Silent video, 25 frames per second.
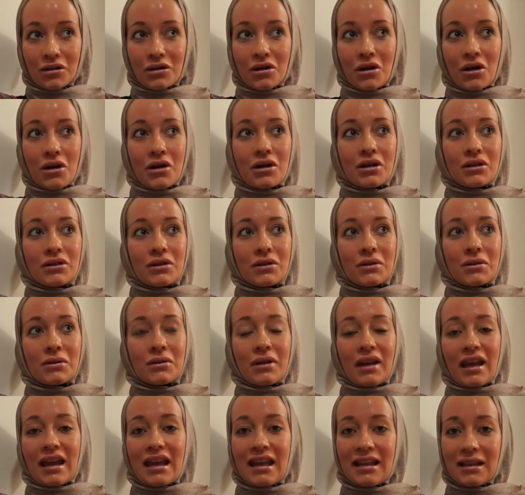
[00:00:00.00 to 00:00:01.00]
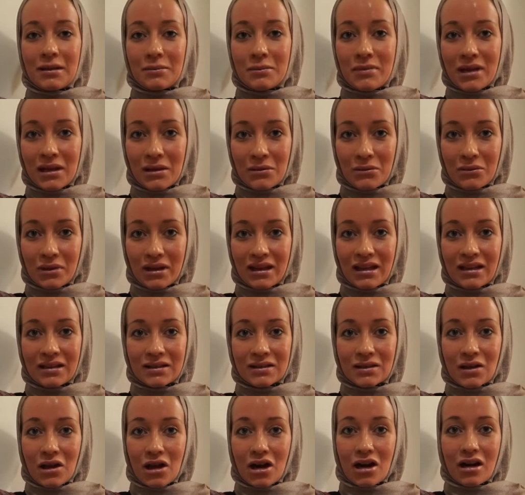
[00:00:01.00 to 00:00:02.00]
going to hit me with his
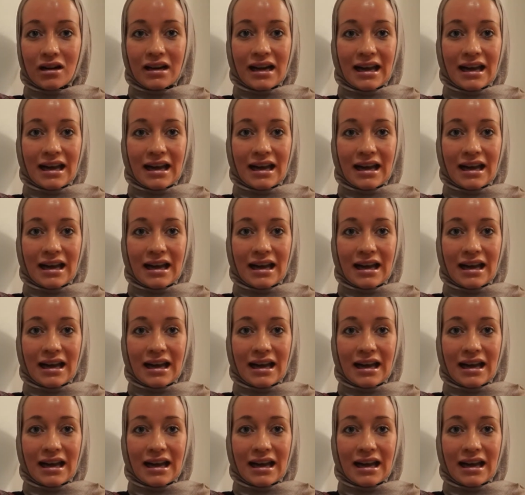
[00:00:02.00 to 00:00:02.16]
car?